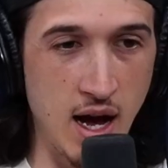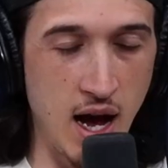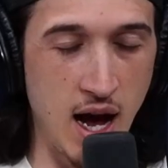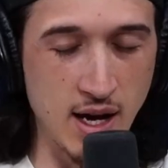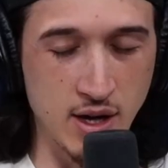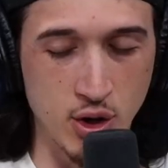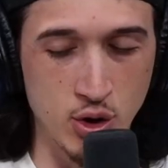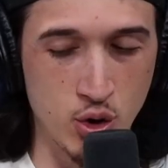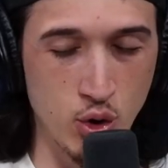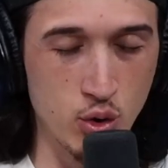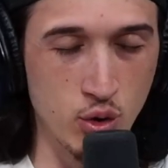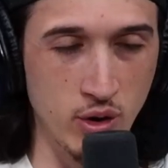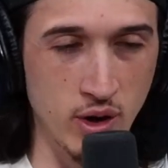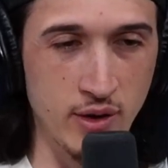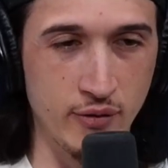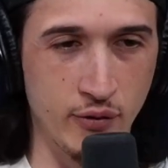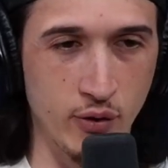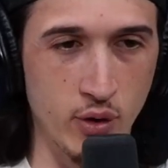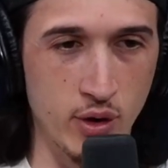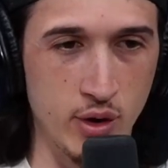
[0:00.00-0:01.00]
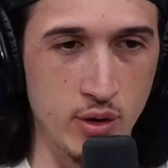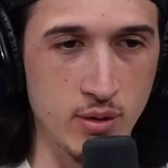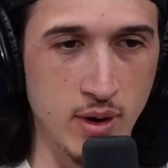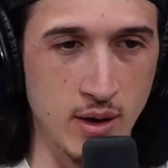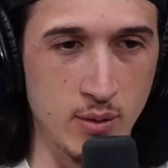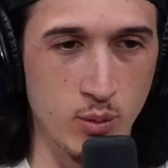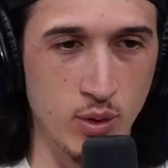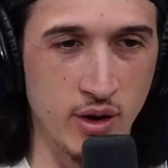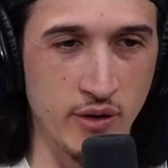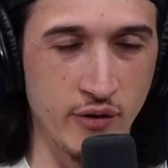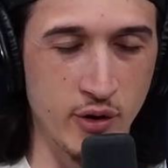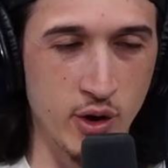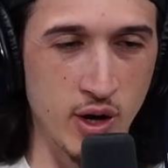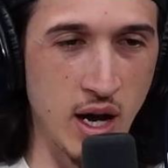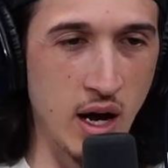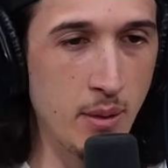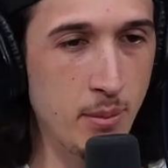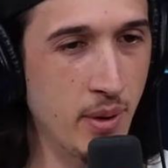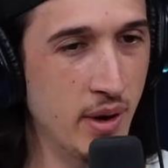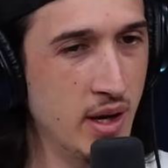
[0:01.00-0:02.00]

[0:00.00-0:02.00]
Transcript: I could Google it for you and we can figure it out. But